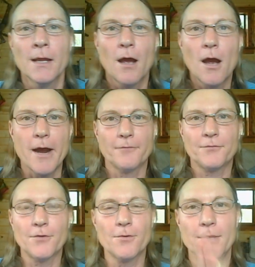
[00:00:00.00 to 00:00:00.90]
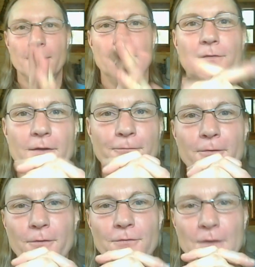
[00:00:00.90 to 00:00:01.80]
All right, so stay
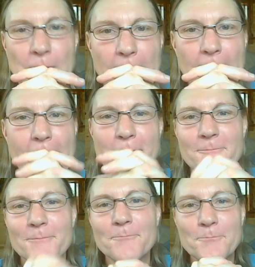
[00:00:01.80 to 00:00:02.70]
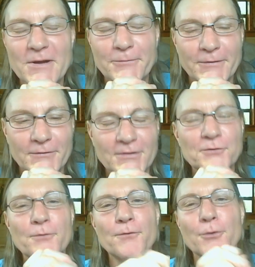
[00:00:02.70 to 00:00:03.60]
focused here. All right, my friends, let's
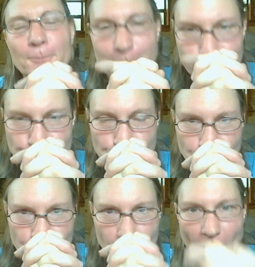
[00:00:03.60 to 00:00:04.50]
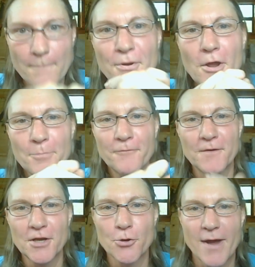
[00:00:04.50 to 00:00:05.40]
review. I put up the
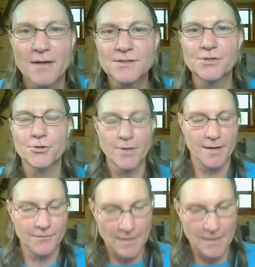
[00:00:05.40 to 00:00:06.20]
video asking you guys to